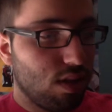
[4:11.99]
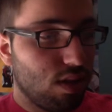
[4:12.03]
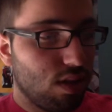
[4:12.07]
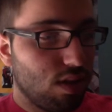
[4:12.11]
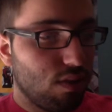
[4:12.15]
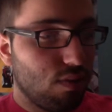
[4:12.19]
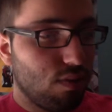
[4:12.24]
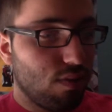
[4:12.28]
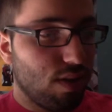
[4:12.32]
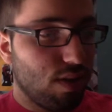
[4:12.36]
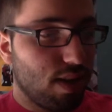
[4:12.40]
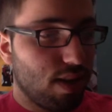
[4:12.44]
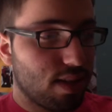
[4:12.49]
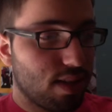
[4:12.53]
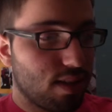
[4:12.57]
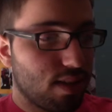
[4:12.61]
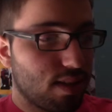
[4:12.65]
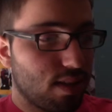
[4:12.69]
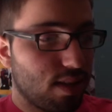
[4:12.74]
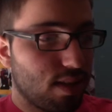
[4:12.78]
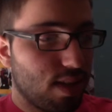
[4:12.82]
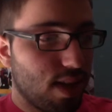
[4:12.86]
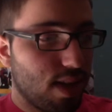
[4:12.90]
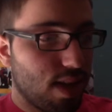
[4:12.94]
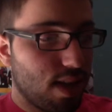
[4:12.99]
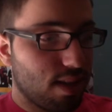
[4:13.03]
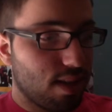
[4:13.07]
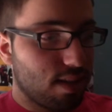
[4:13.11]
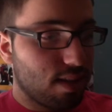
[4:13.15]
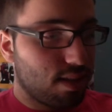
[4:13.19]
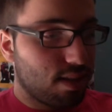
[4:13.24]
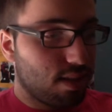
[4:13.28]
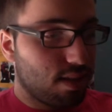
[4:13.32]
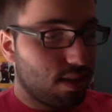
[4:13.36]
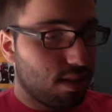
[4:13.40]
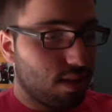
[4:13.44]
What is
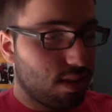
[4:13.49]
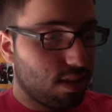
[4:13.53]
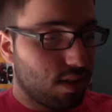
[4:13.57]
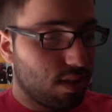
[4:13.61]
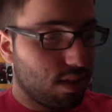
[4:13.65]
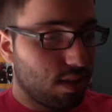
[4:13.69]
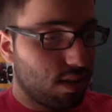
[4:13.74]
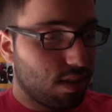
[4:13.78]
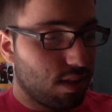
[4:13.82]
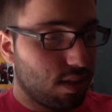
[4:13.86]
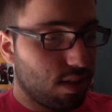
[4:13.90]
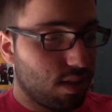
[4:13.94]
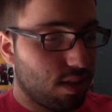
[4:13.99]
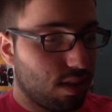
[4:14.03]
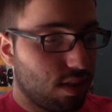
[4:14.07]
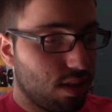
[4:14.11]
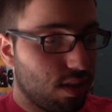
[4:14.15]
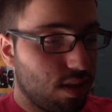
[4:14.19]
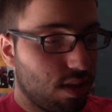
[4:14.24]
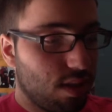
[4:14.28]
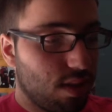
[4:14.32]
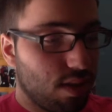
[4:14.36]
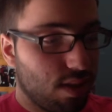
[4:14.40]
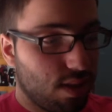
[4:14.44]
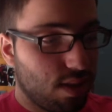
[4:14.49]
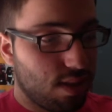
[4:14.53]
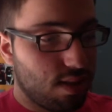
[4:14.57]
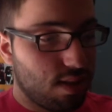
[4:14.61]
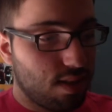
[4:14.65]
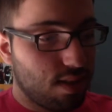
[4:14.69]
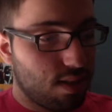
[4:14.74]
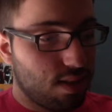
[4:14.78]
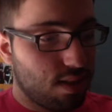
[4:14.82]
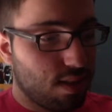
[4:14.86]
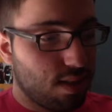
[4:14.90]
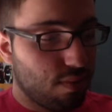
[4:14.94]
this? This
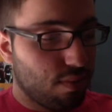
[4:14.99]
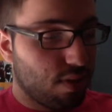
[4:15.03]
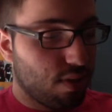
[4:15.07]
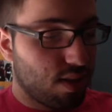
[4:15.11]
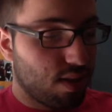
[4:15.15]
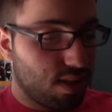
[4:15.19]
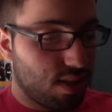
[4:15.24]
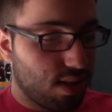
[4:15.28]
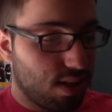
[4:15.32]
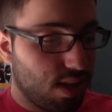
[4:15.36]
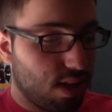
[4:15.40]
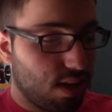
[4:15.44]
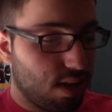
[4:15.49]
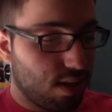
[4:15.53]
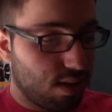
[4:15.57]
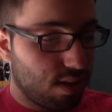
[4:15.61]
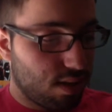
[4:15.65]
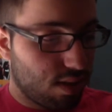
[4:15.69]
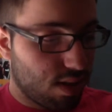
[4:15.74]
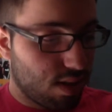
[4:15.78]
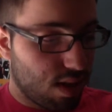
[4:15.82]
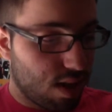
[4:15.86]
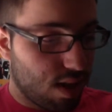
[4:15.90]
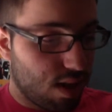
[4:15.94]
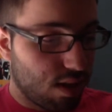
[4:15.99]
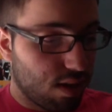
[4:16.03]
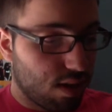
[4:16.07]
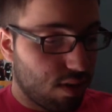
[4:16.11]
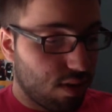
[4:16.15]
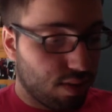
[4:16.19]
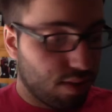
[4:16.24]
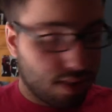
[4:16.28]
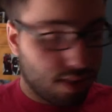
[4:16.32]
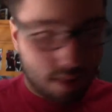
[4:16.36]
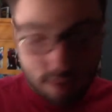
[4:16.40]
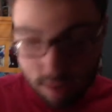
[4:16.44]
is some receipt. I don't know
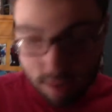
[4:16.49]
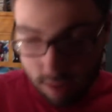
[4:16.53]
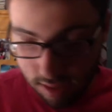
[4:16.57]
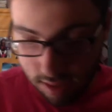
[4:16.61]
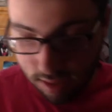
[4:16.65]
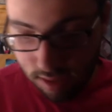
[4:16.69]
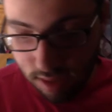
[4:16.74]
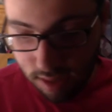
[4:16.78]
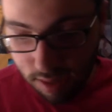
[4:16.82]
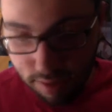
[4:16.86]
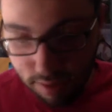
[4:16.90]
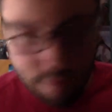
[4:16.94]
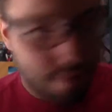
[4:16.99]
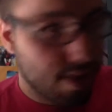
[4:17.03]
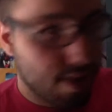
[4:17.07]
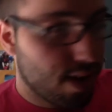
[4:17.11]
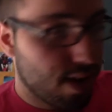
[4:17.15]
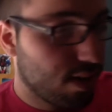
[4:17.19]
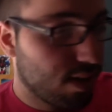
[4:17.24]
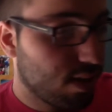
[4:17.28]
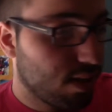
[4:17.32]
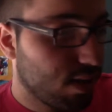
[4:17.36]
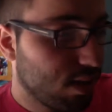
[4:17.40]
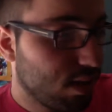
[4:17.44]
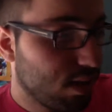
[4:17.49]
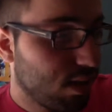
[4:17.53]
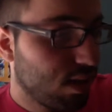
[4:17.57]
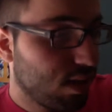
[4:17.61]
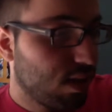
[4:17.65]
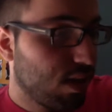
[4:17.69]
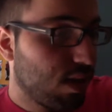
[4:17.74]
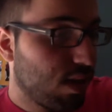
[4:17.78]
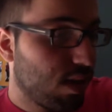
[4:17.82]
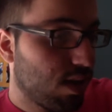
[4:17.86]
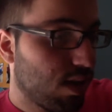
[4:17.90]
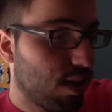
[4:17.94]
what this is. Never mind.
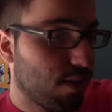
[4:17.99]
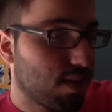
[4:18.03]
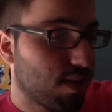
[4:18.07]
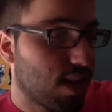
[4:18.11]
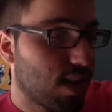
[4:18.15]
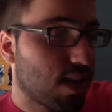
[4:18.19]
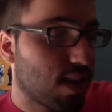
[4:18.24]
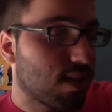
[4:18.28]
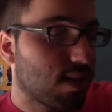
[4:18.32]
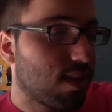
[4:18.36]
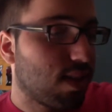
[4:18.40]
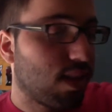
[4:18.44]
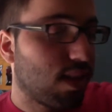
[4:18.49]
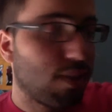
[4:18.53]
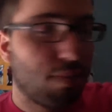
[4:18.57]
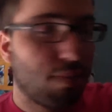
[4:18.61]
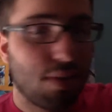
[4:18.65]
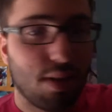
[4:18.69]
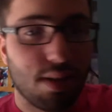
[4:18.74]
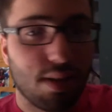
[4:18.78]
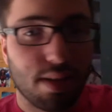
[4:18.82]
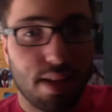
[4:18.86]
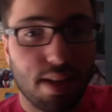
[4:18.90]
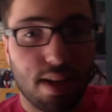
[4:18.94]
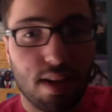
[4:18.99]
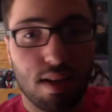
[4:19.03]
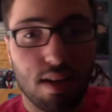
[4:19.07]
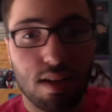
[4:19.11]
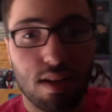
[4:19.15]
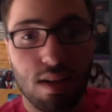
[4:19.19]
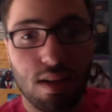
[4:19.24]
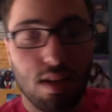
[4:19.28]
That was accidentally put in there.